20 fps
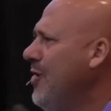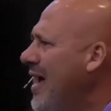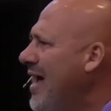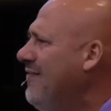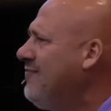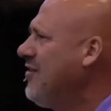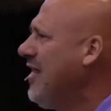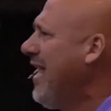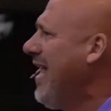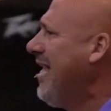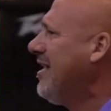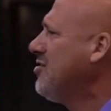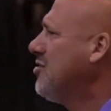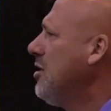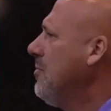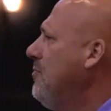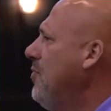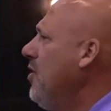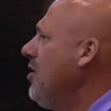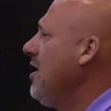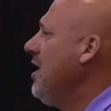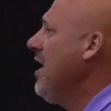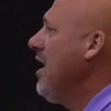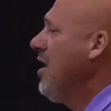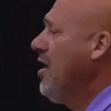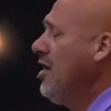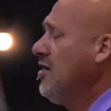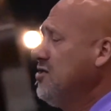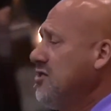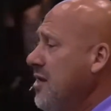have to actually put
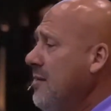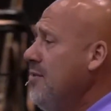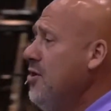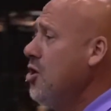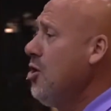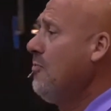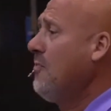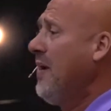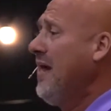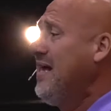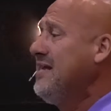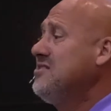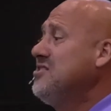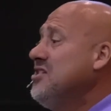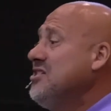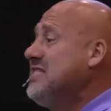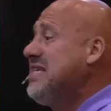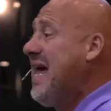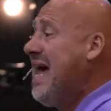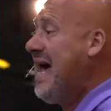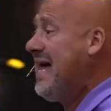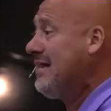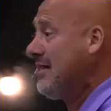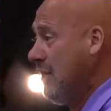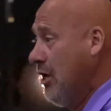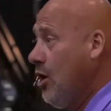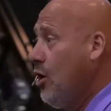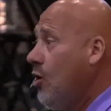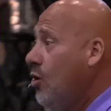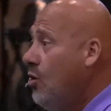some of your plans aside,
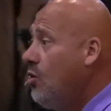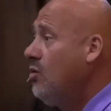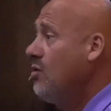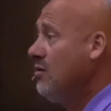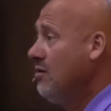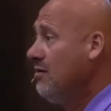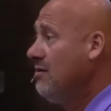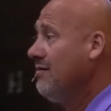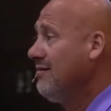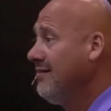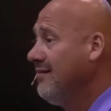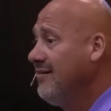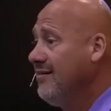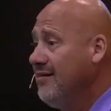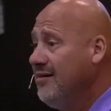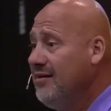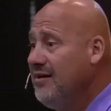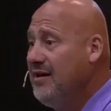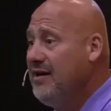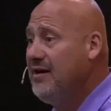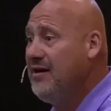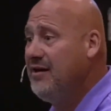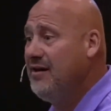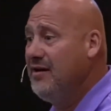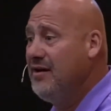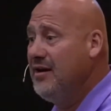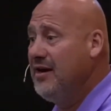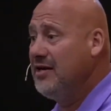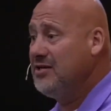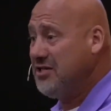though,
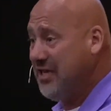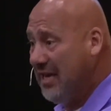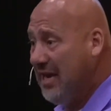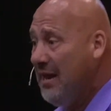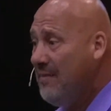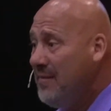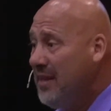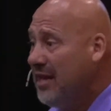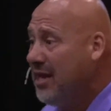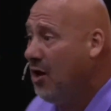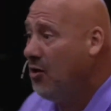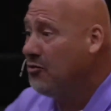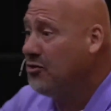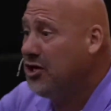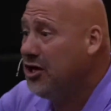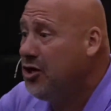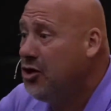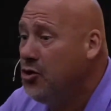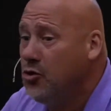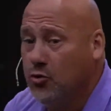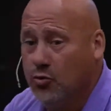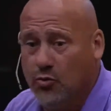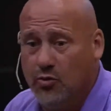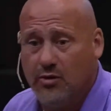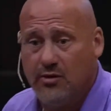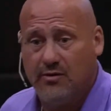and say, let me go do.